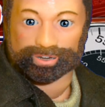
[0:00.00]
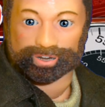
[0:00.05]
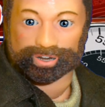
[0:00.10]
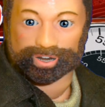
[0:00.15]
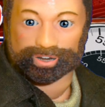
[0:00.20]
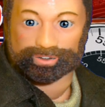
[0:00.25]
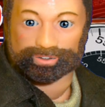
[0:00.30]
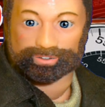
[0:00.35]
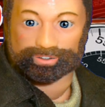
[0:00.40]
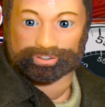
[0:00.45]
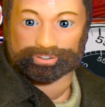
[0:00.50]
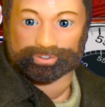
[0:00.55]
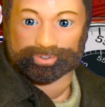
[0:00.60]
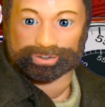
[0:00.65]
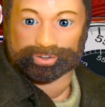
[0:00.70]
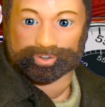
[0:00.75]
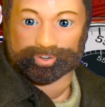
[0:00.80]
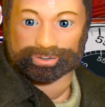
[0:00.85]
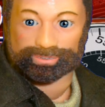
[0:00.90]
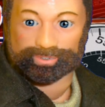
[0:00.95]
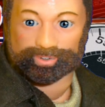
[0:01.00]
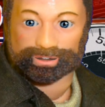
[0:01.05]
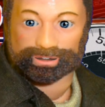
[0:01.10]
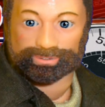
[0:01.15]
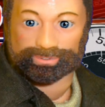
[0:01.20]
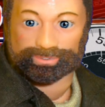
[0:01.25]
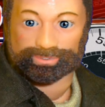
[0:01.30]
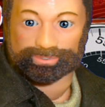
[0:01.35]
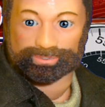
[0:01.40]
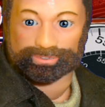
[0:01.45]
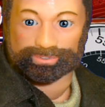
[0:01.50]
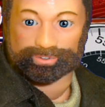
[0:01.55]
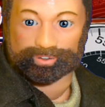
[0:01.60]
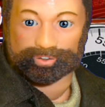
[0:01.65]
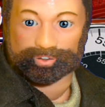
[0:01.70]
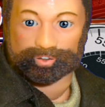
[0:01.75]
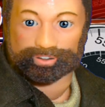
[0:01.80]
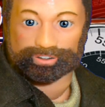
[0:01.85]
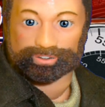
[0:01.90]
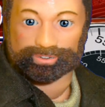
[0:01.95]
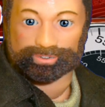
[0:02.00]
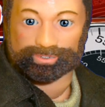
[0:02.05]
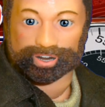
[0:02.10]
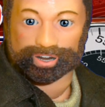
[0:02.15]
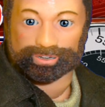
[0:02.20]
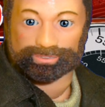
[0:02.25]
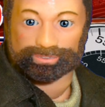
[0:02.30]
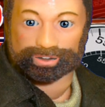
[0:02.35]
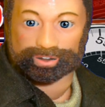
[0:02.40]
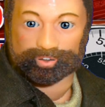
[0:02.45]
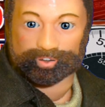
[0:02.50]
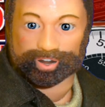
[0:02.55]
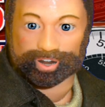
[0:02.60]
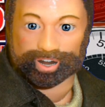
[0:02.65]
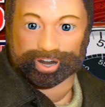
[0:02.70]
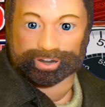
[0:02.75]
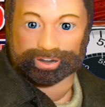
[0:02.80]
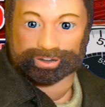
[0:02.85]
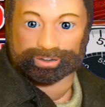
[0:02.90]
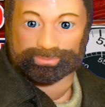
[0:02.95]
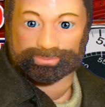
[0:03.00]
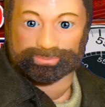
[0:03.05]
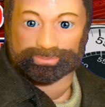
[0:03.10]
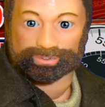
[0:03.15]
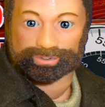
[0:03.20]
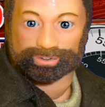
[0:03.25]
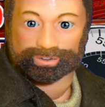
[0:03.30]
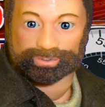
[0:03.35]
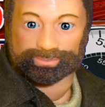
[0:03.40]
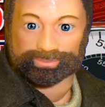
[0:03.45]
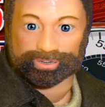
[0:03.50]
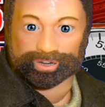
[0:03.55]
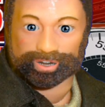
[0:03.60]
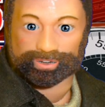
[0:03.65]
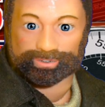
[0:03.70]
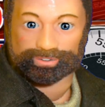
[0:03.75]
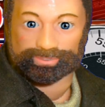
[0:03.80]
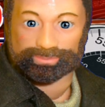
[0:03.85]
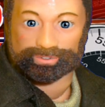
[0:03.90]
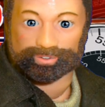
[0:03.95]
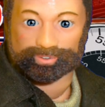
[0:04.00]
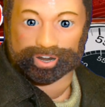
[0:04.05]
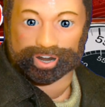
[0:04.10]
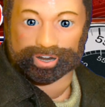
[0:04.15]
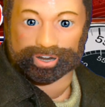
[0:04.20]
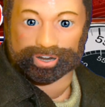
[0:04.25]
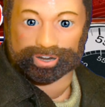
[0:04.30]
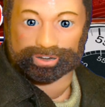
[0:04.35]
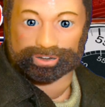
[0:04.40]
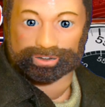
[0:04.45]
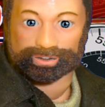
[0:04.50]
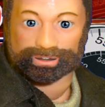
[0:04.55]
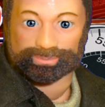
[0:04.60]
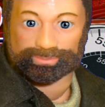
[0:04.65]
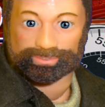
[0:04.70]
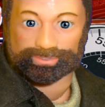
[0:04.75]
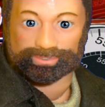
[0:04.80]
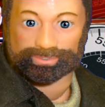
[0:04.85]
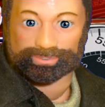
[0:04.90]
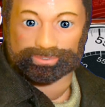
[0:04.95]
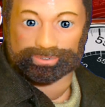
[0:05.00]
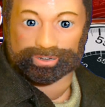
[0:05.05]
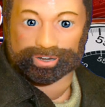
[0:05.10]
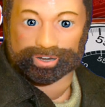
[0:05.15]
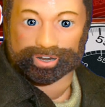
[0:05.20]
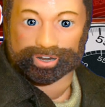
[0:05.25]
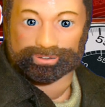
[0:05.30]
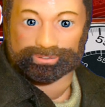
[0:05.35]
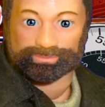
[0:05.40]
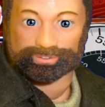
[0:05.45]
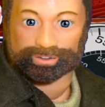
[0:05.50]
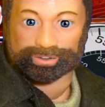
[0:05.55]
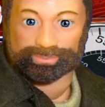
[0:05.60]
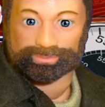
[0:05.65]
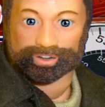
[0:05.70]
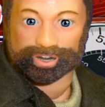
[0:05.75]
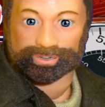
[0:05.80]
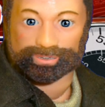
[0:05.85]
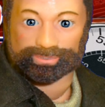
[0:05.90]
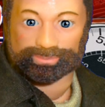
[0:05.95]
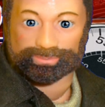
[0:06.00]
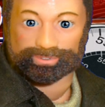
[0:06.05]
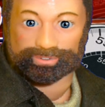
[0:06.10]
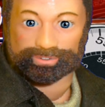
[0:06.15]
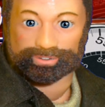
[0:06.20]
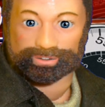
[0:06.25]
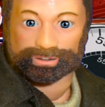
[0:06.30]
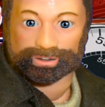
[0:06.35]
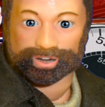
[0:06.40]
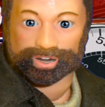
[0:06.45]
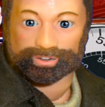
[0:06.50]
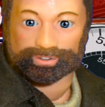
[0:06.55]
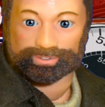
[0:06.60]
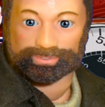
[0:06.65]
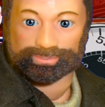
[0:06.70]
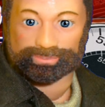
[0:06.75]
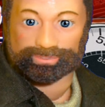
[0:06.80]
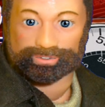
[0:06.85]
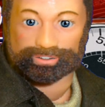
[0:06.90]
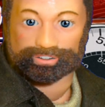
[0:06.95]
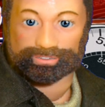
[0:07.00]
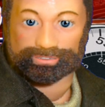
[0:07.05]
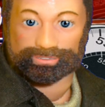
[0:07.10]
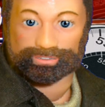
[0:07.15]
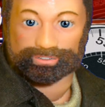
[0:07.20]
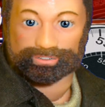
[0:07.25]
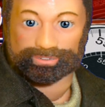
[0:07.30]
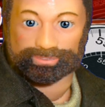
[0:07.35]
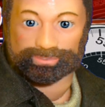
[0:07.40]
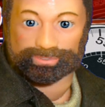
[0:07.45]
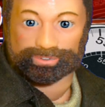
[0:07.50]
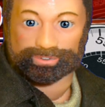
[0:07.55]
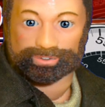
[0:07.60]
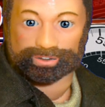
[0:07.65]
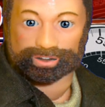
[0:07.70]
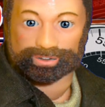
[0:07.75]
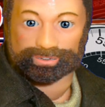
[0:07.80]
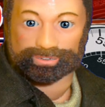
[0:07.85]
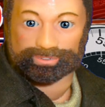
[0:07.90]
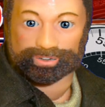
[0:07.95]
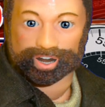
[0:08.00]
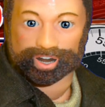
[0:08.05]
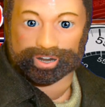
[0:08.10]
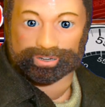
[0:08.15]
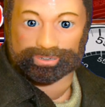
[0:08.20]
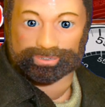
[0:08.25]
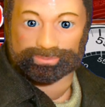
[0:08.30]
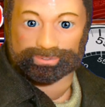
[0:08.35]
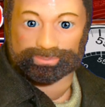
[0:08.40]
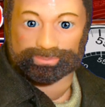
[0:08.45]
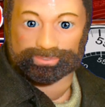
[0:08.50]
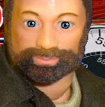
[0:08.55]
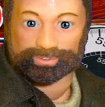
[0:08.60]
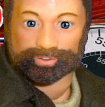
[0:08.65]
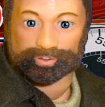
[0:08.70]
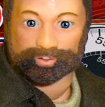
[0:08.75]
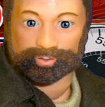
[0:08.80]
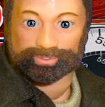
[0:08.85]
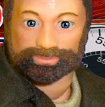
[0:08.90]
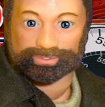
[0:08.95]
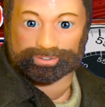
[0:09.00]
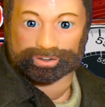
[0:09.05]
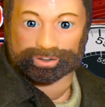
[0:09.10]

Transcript: All the medications were done double blind, and what we found was, or what they found, I didn't find anything, that um, it was